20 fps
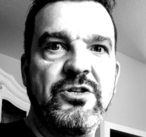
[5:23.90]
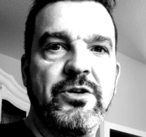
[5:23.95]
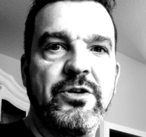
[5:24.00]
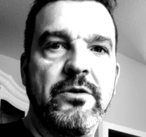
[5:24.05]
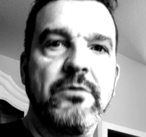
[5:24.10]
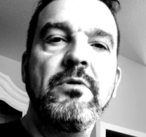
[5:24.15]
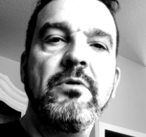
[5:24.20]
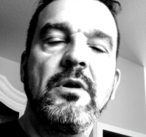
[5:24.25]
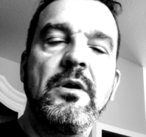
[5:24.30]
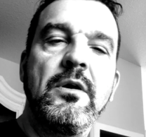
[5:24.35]
you,
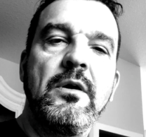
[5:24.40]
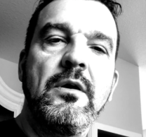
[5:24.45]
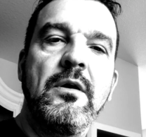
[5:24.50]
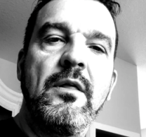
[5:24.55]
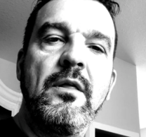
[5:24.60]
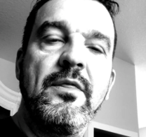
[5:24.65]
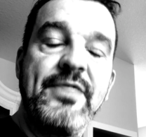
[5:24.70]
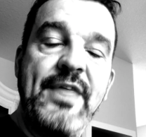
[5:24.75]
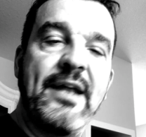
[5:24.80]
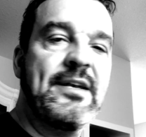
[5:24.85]

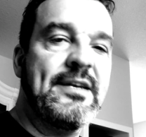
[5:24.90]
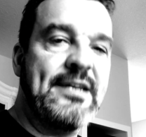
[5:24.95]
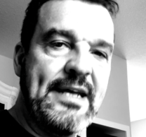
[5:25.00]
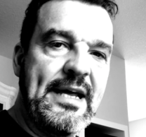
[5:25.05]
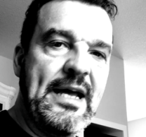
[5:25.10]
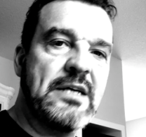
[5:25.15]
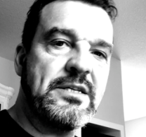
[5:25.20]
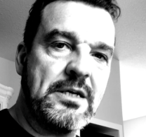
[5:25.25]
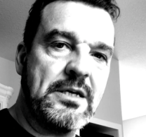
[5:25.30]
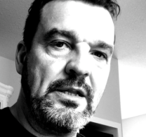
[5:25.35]
then
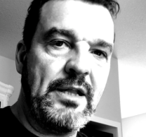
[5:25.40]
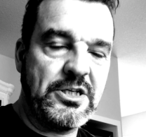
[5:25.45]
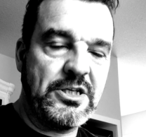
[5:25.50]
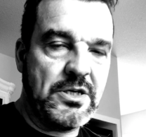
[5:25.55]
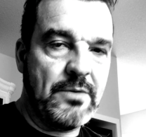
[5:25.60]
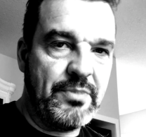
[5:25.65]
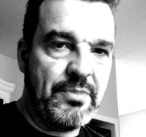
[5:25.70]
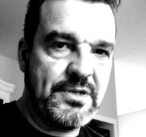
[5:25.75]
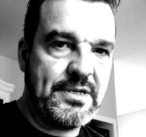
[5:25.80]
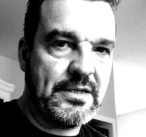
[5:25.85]

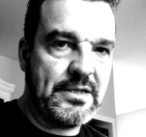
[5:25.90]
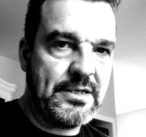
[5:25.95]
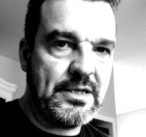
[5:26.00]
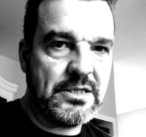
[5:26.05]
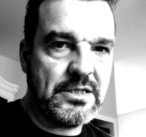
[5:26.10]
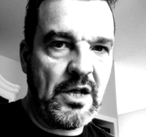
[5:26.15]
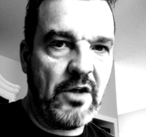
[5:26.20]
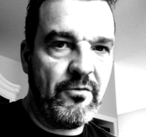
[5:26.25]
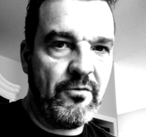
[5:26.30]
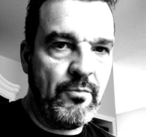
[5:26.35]
de-escalation presents
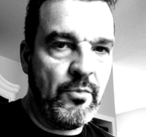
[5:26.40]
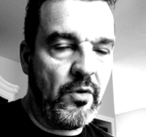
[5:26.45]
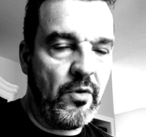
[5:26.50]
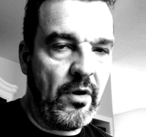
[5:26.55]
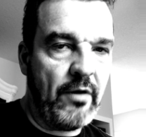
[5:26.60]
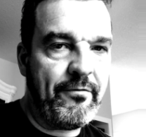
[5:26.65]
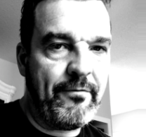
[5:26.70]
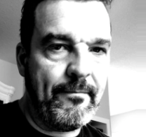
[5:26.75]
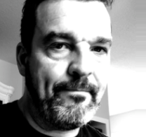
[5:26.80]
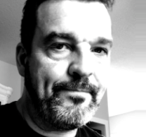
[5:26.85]
itself more
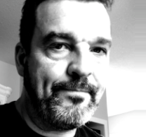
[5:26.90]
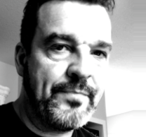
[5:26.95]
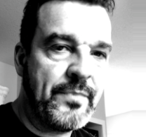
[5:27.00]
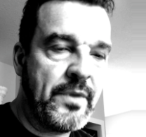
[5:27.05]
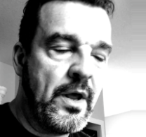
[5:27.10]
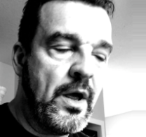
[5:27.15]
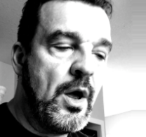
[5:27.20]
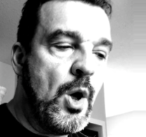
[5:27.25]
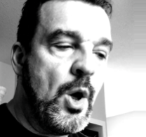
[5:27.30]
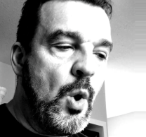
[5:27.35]
often.
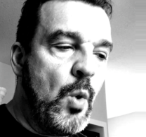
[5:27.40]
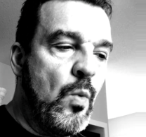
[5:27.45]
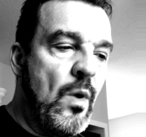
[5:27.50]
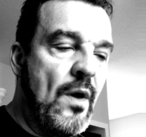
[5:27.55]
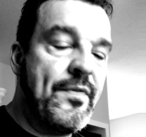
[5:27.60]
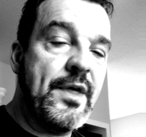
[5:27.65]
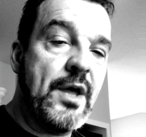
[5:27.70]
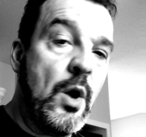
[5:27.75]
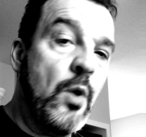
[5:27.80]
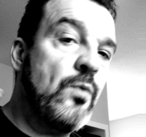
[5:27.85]

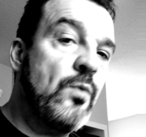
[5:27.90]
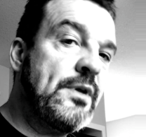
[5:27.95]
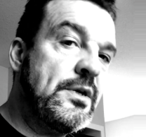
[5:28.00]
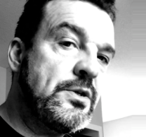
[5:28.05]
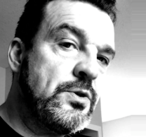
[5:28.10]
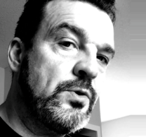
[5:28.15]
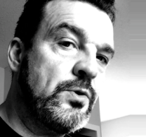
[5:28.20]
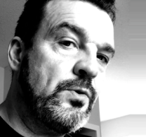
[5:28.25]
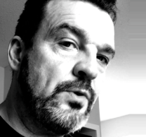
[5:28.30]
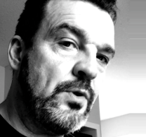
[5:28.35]
When the only
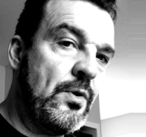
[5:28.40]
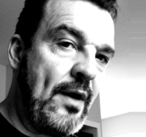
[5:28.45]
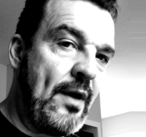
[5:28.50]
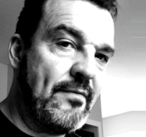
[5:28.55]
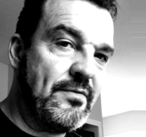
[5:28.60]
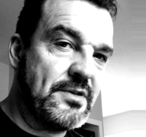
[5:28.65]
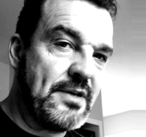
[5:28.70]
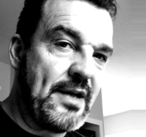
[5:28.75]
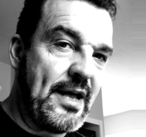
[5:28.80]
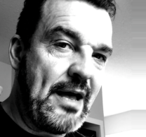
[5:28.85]
tool you
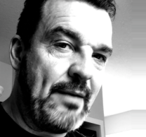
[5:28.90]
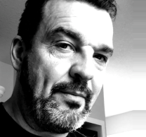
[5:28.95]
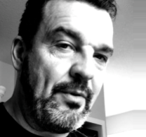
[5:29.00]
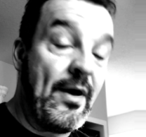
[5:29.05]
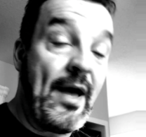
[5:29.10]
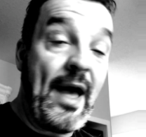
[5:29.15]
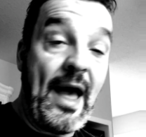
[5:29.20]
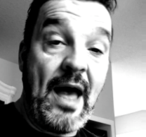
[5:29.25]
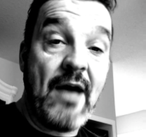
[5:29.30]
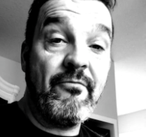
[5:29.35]
have is a hammer,
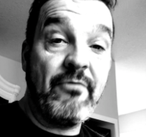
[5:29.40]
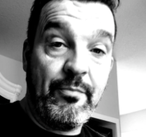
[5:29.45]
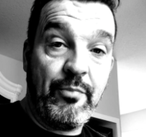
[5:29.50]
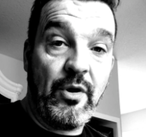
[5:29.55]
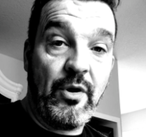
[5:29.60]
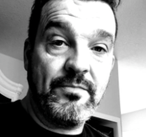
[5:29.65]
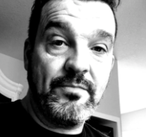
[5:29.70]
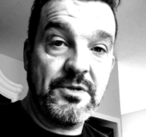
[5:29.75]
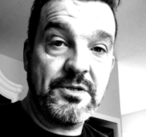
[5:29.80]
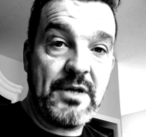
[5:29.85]
every
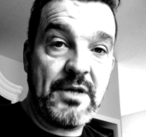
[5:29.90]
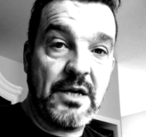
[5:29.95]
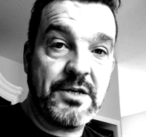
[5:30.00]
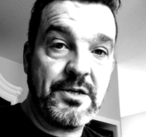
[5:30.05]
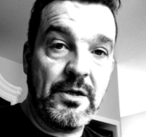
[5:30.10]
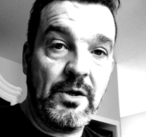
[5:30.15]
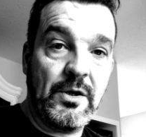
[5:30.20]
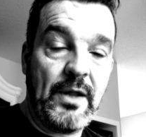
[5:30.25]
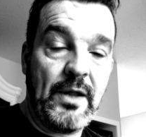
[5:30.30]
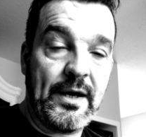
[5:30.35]
problem starts
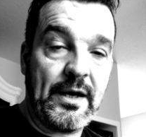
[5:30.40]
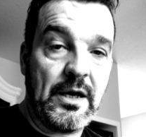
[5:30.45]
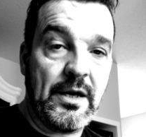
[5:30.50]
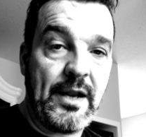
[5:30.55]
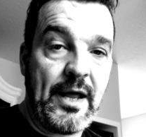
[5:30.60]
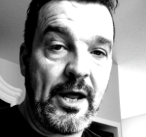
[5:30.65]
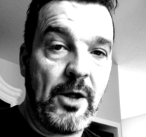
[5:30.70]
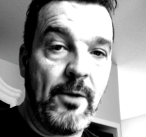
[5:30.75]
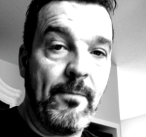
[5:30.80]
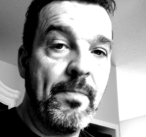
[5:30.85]
to look like a
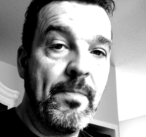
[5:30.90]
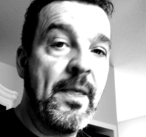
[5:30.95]
nail.